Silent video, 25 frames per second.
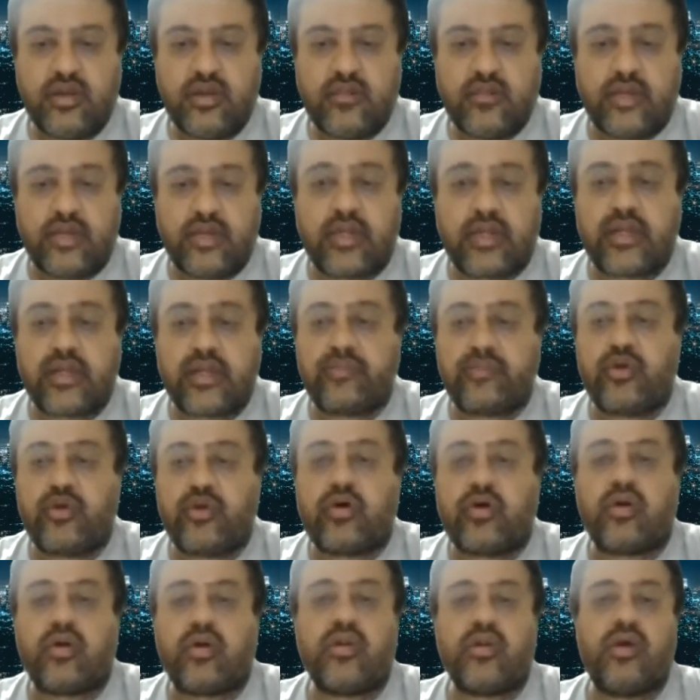bundle up
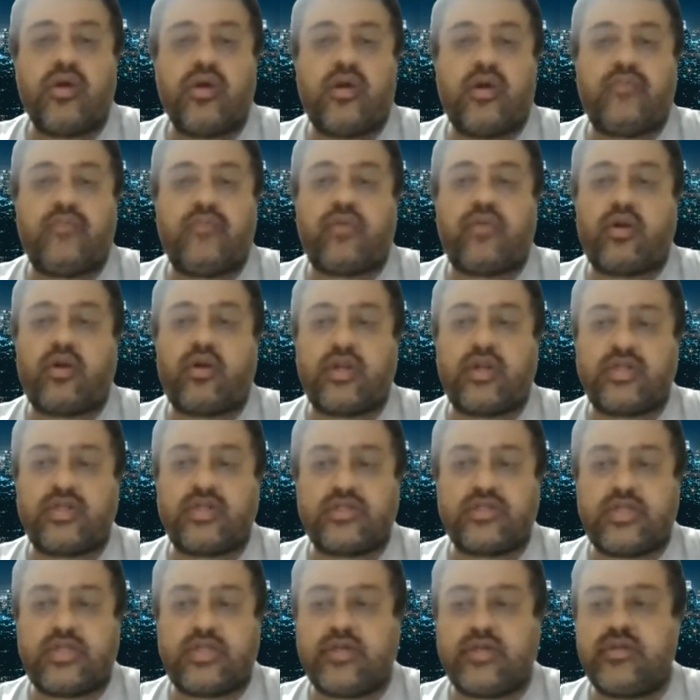your
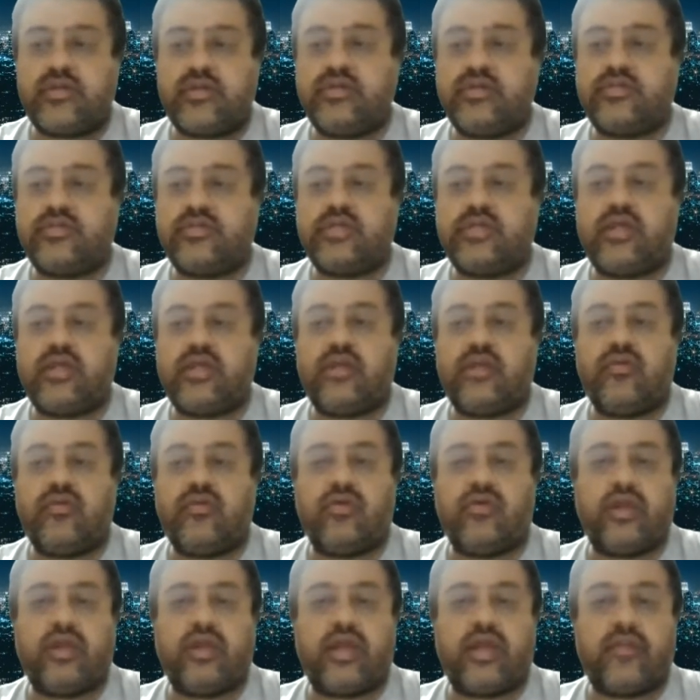products and say,
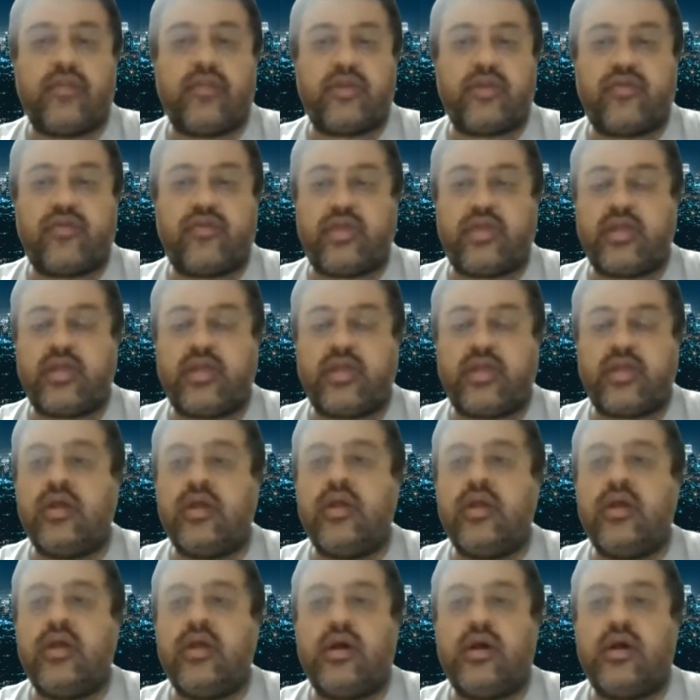okay, I'm giving
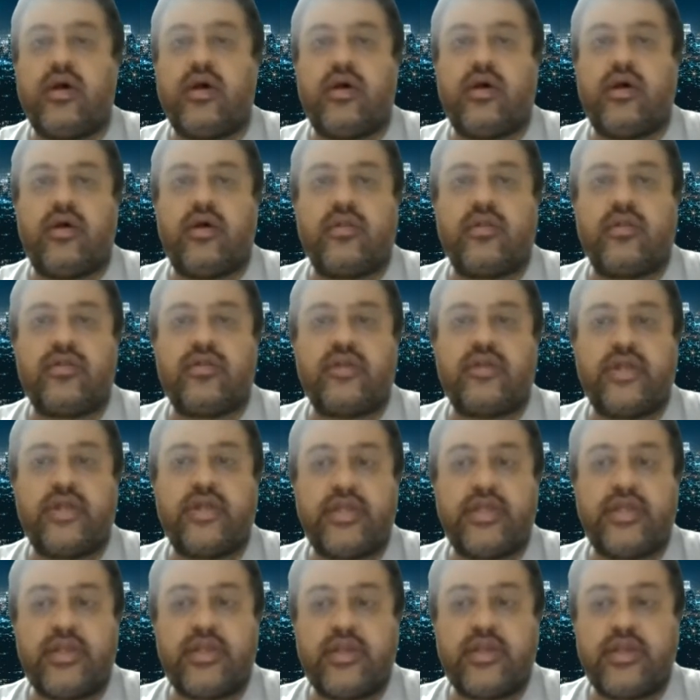
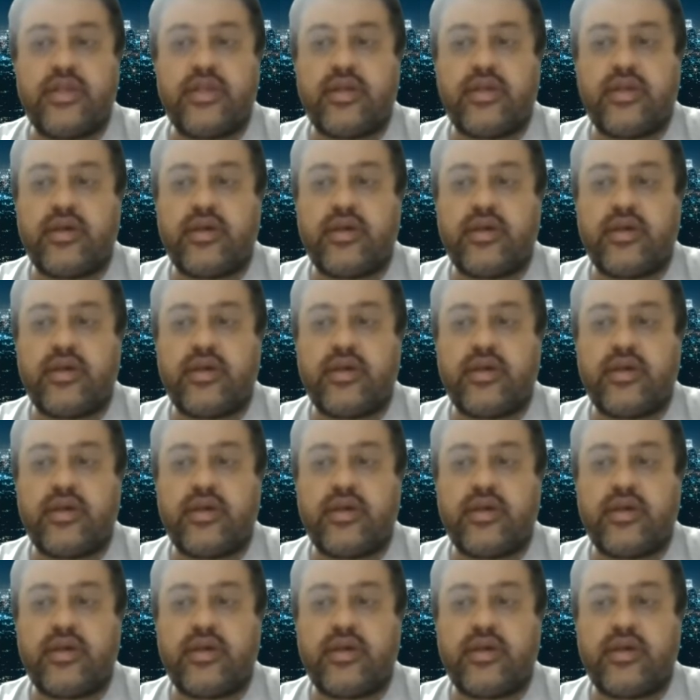three.